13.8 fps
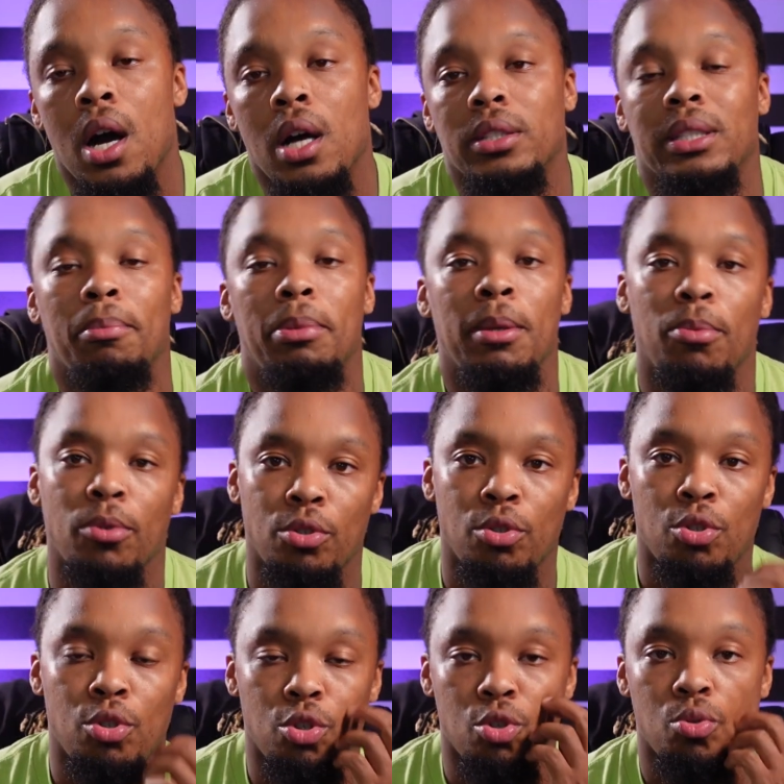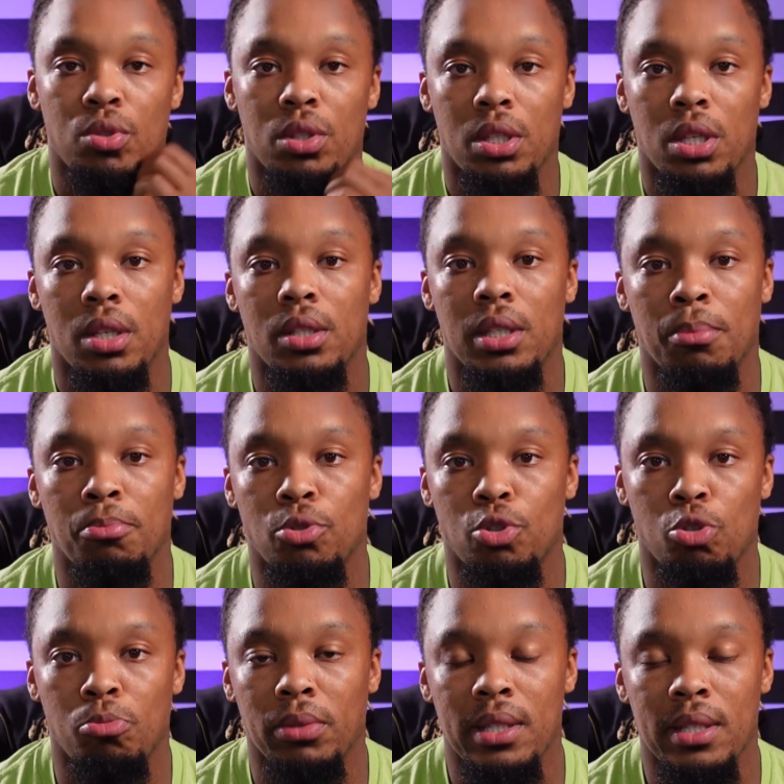Some people do use some
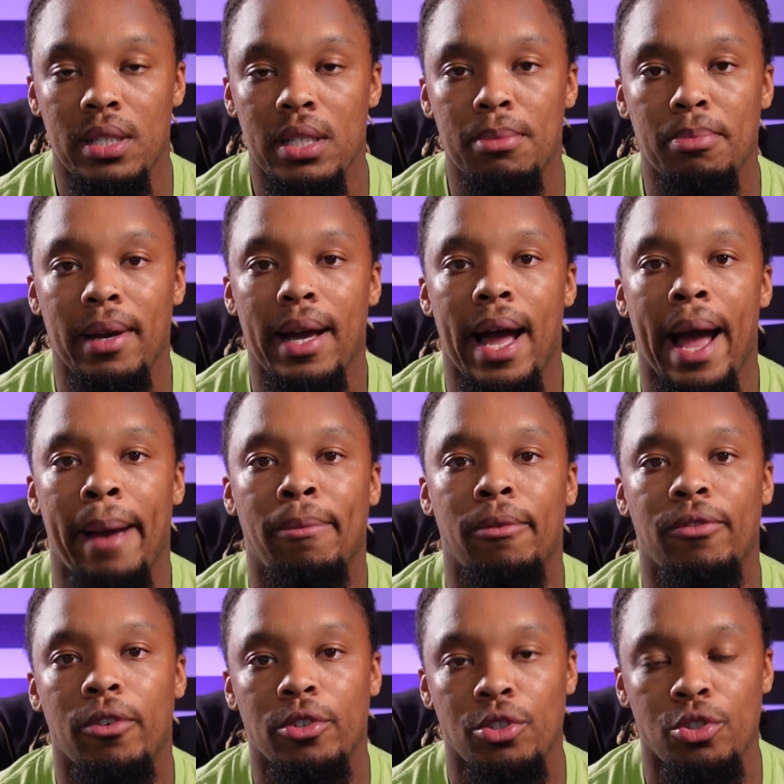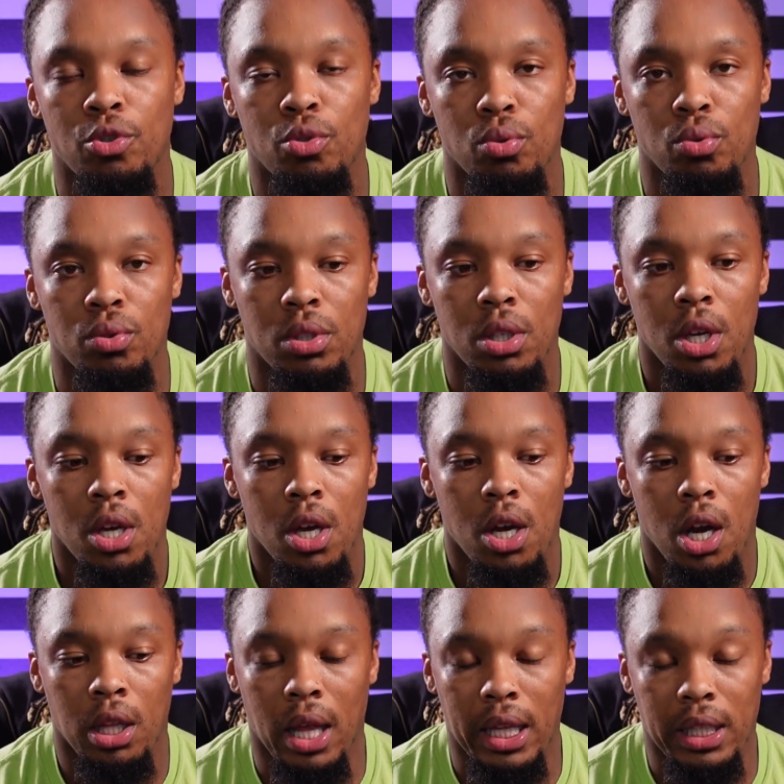zoom lenses, but I prefer to use
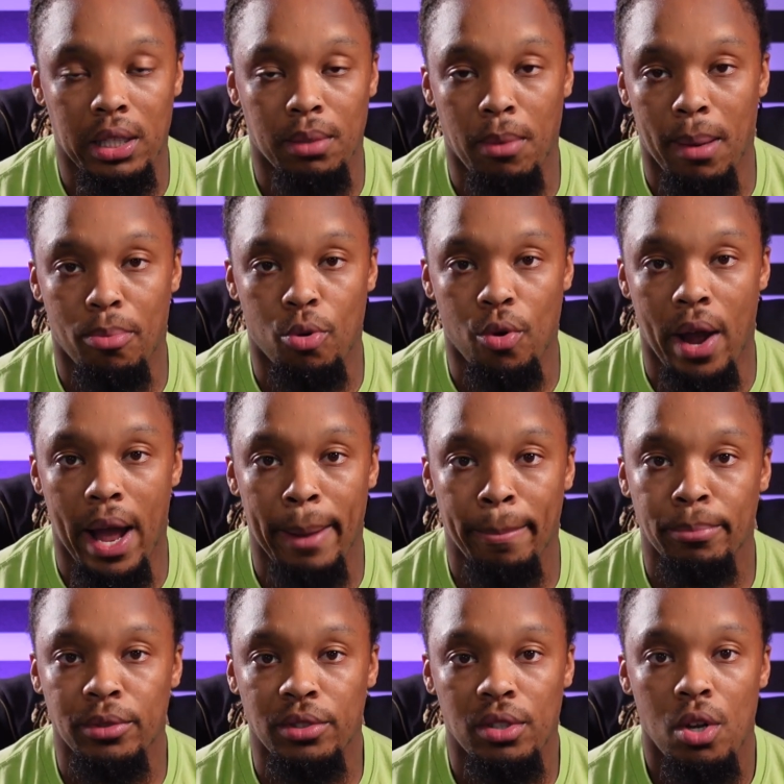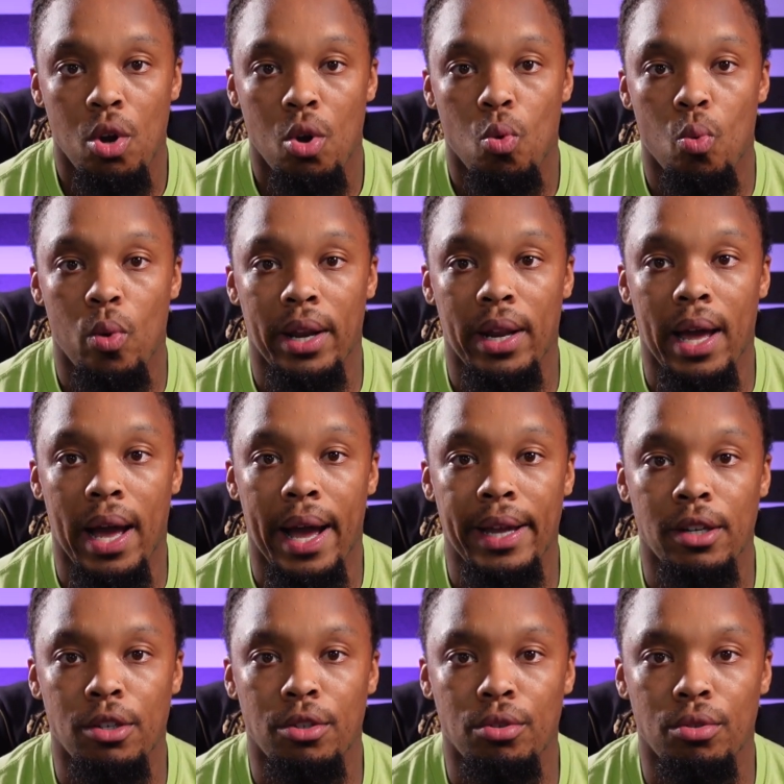a lot of my primes when
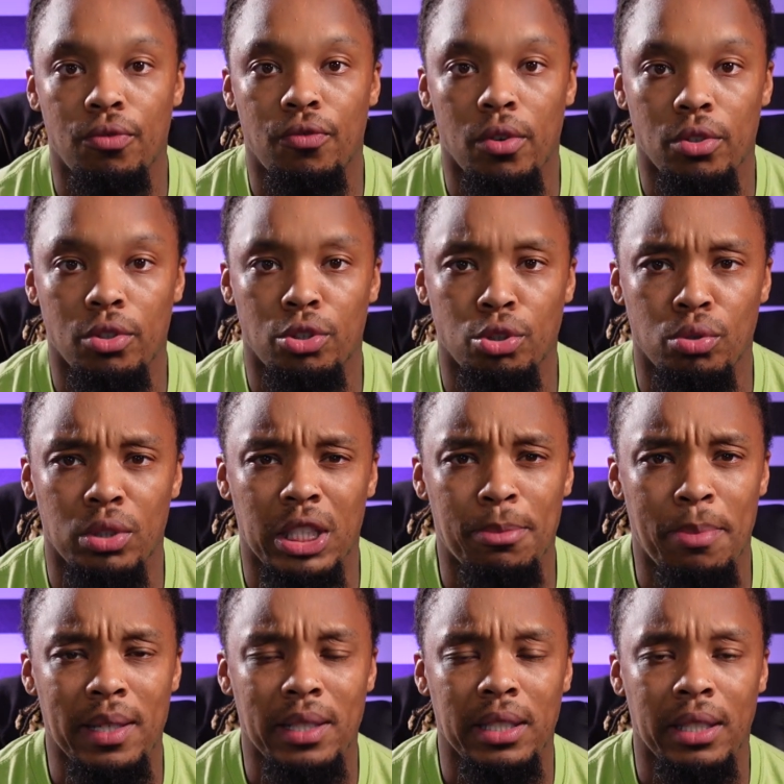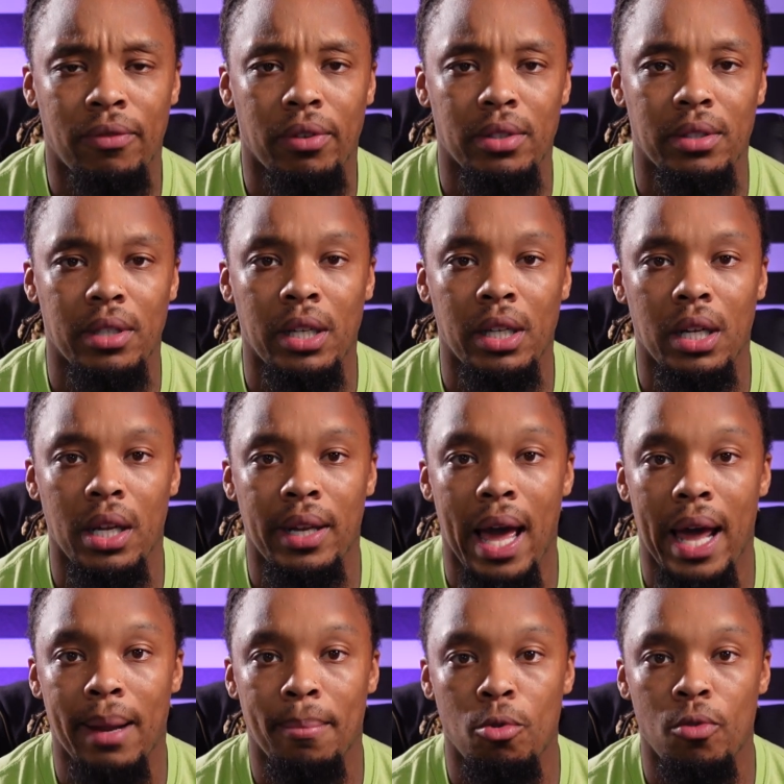I do photo shoots, especially if it's
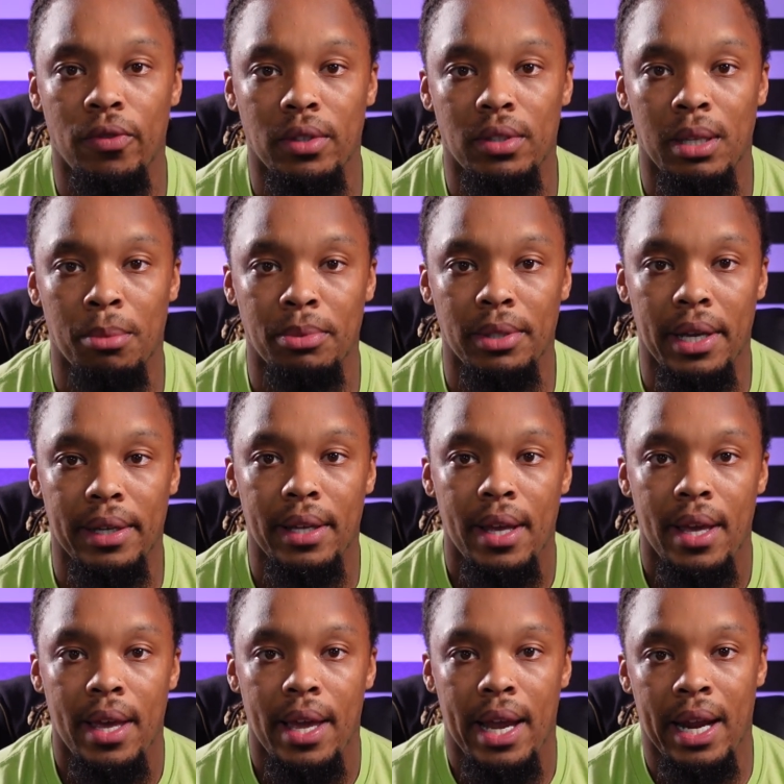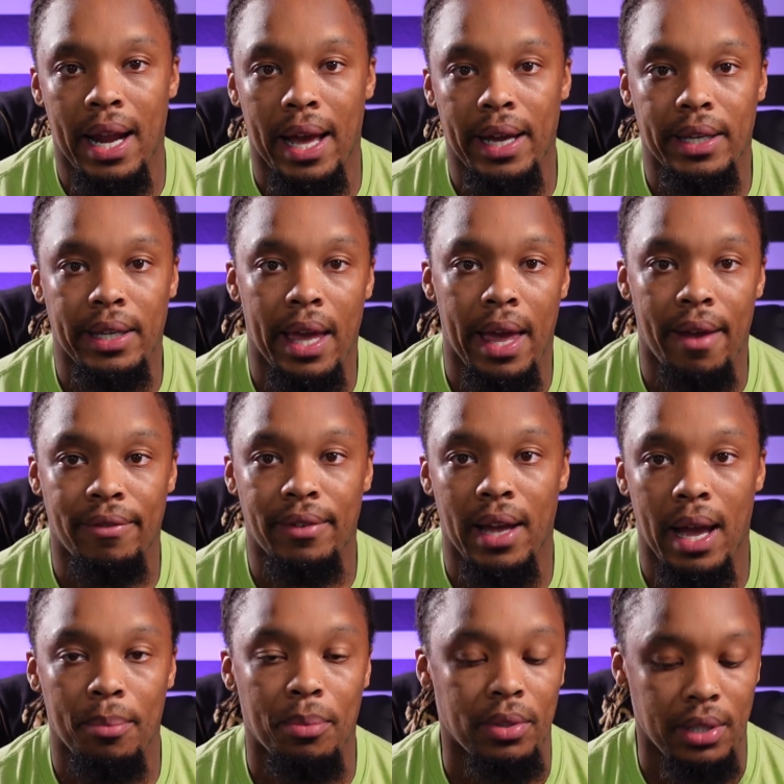not a moving subject and I have
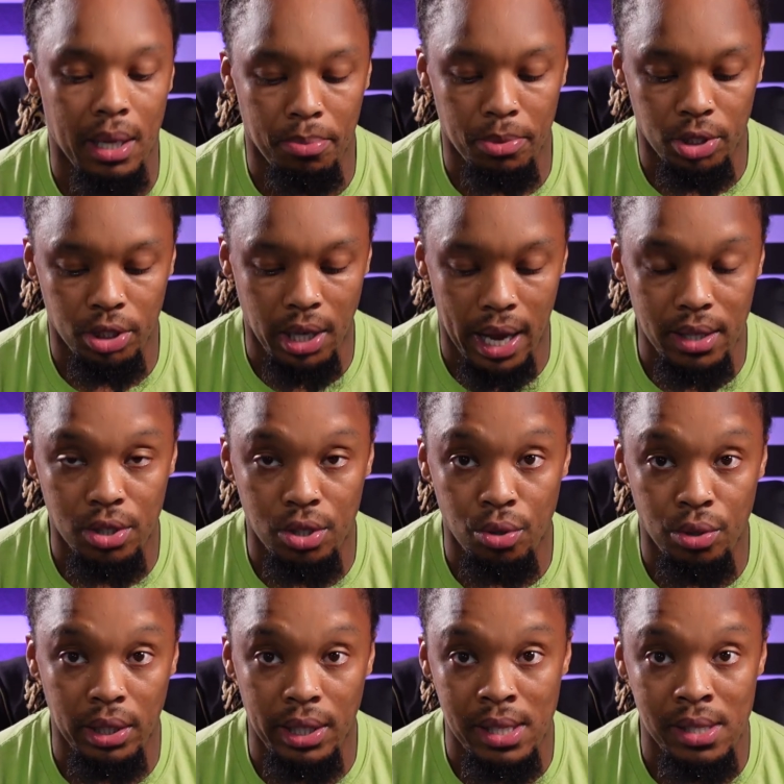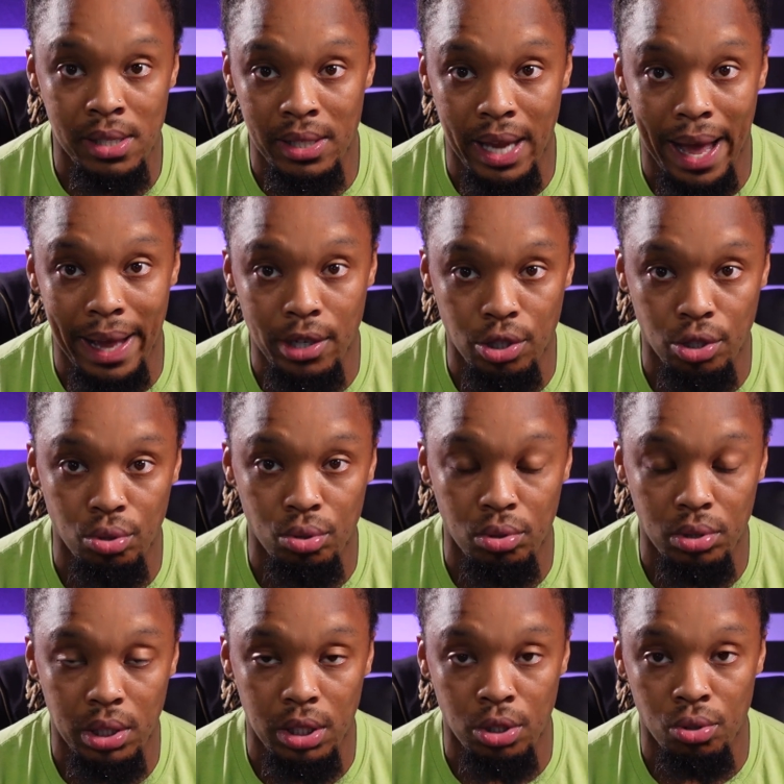time to set up the shot. So the lenses that I choose
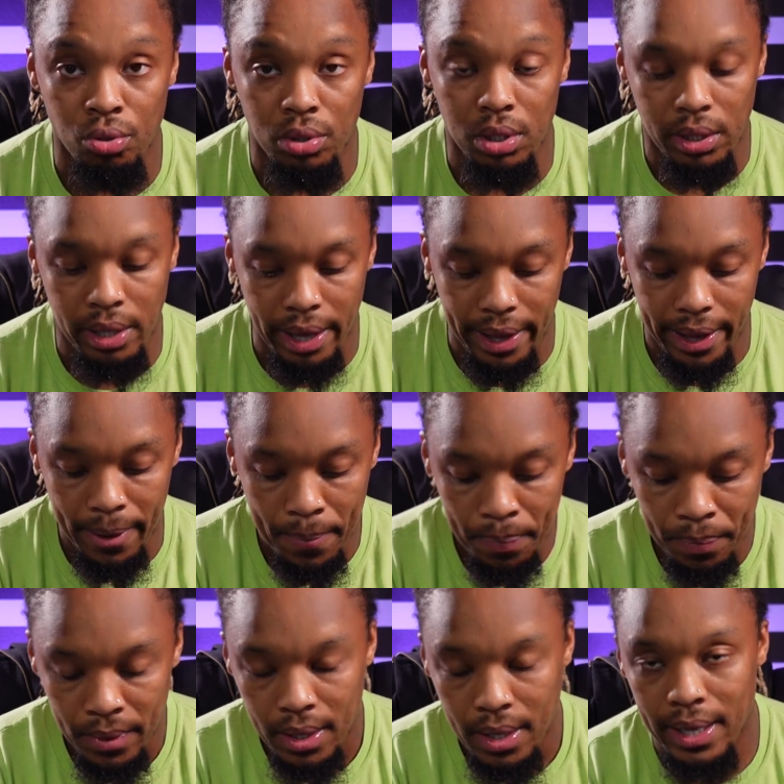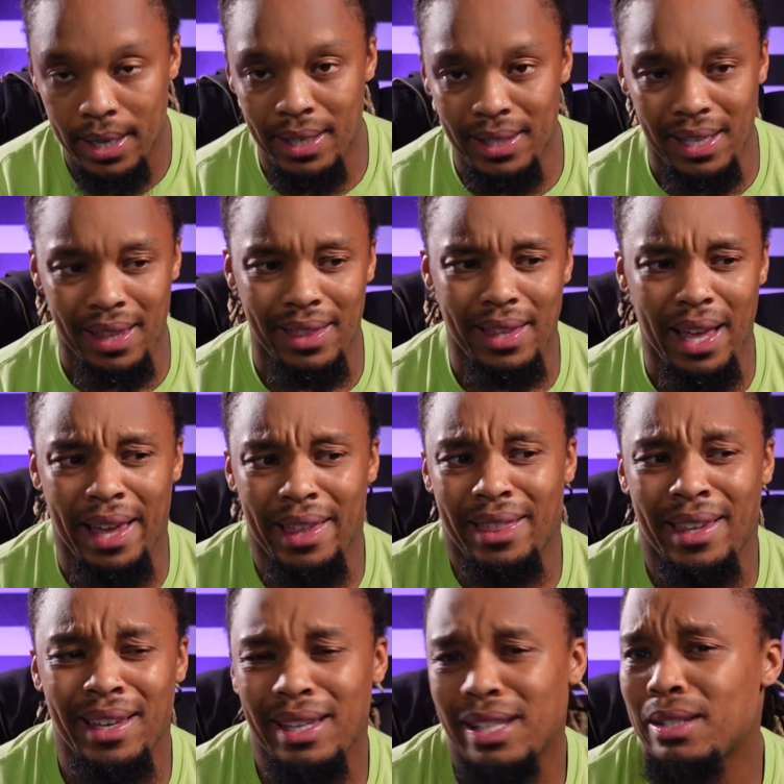to use today is, I
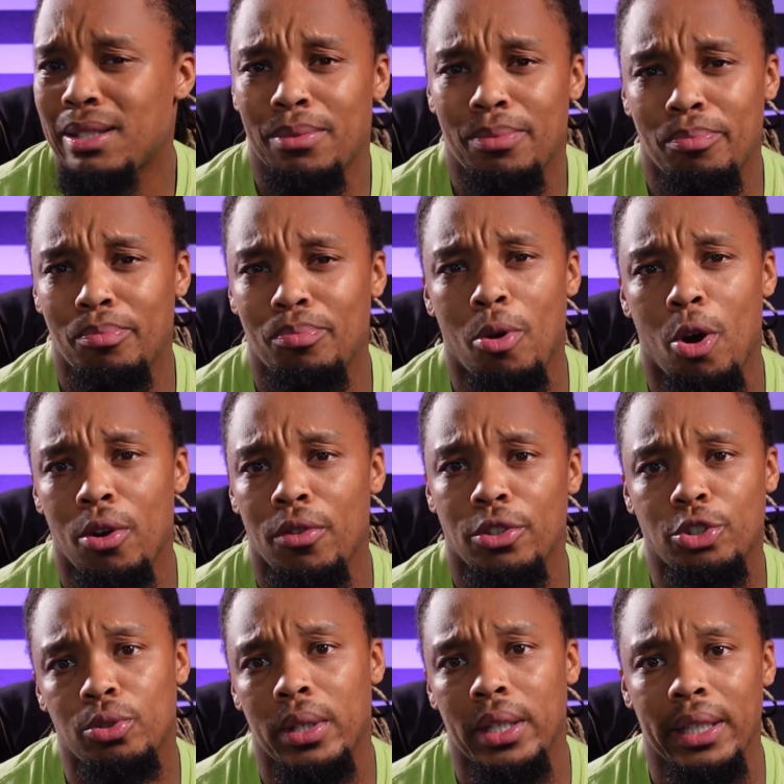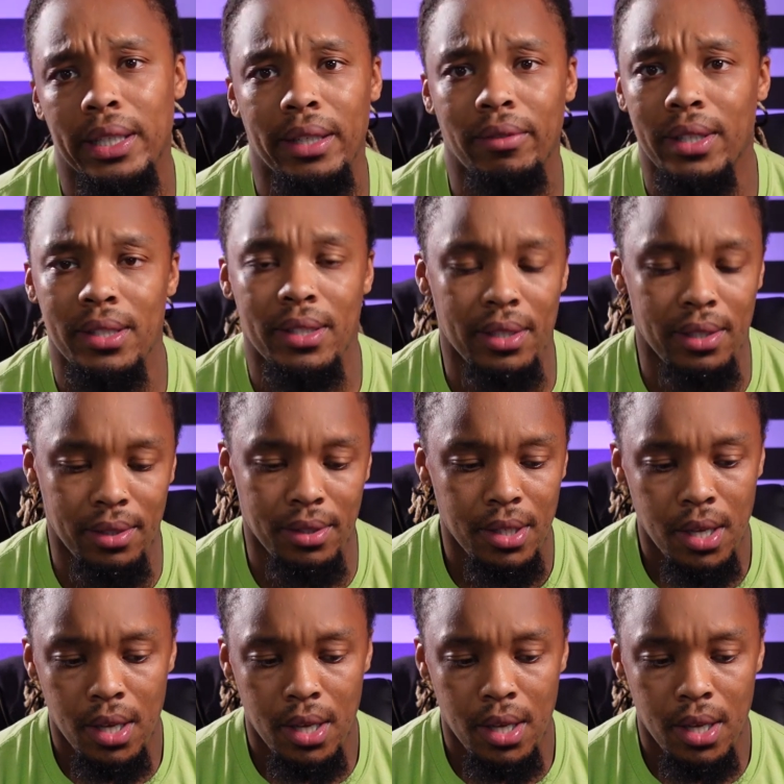think it's part of the trinity of lenses.